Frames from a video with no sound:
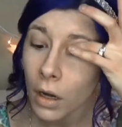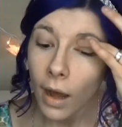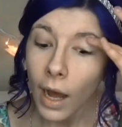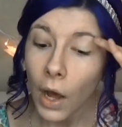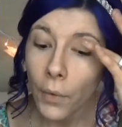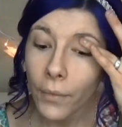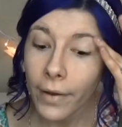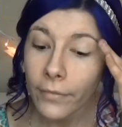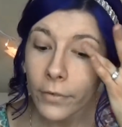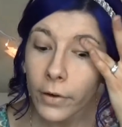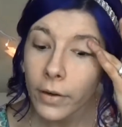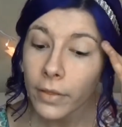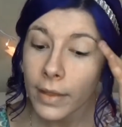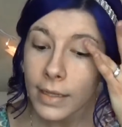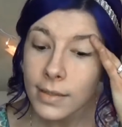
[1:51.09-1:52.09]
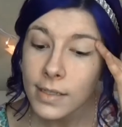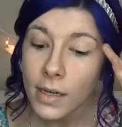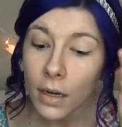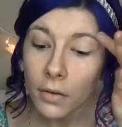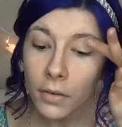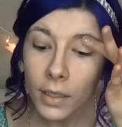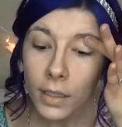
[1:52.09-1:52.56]
However, that's
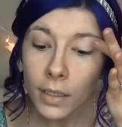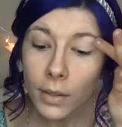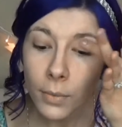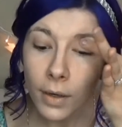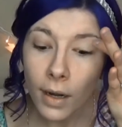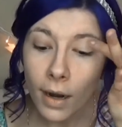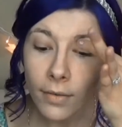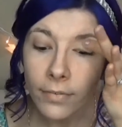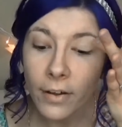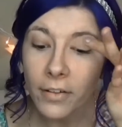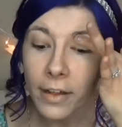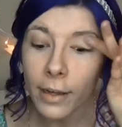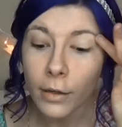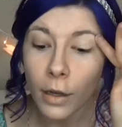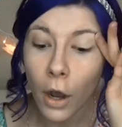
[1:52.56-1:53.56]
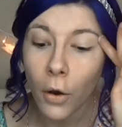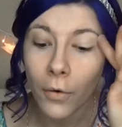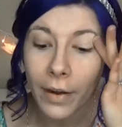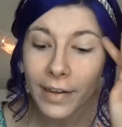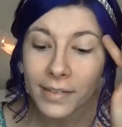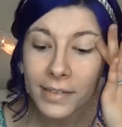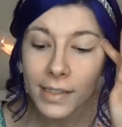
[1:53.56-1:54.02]
not really where I felt like
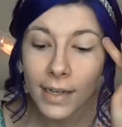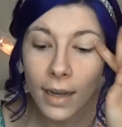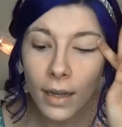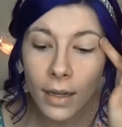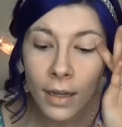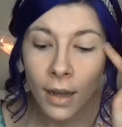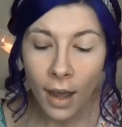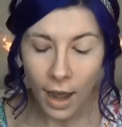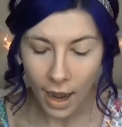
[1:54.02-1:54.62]
going today.